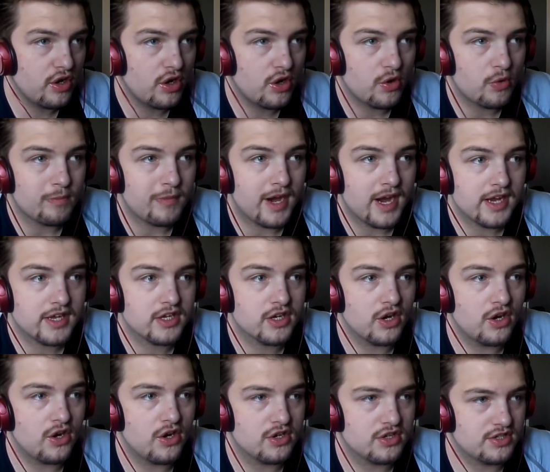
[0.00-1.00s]
Oh my
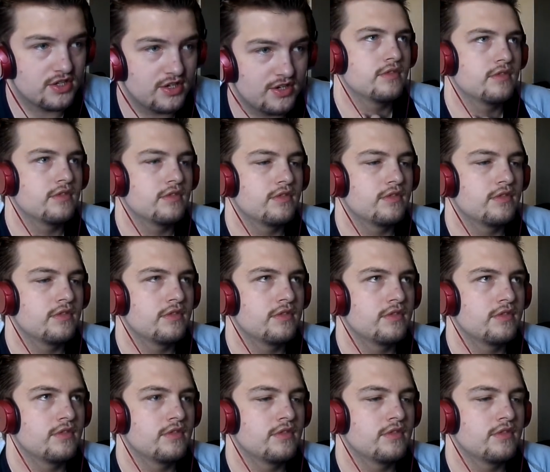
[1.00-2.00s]
god.
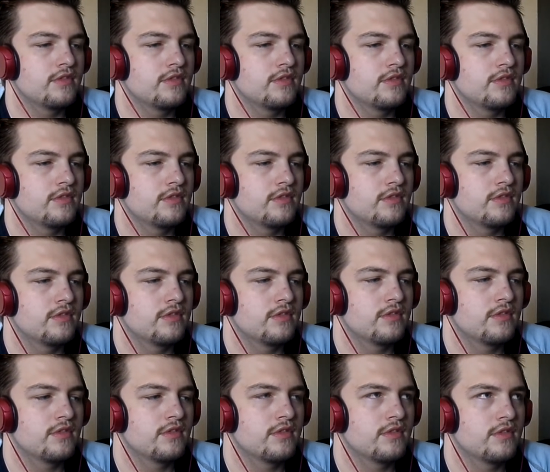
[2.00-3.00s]
Neither of them
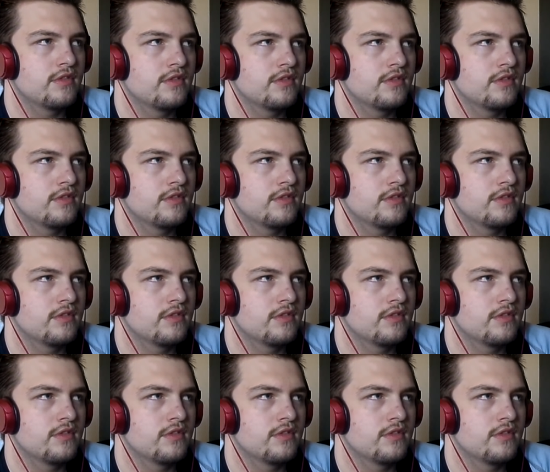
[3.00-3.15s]
make it